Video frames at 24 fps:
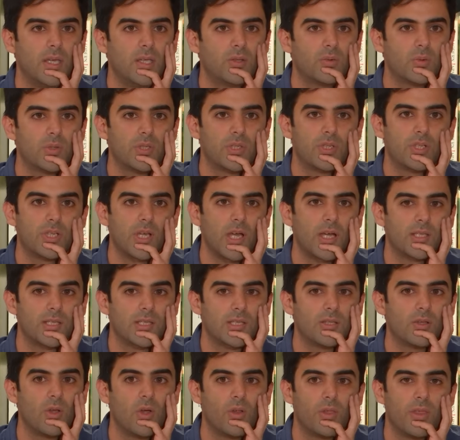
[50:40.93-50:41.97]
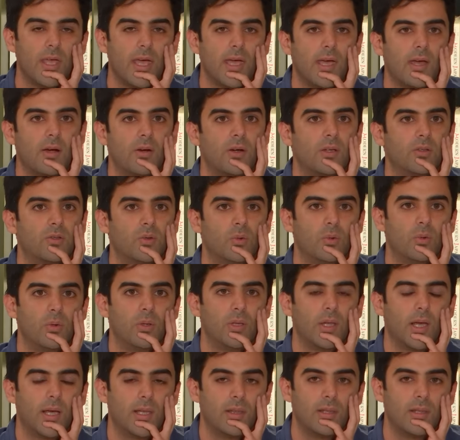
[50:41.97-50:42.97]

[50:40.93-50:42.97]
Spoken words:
It was just not there at all.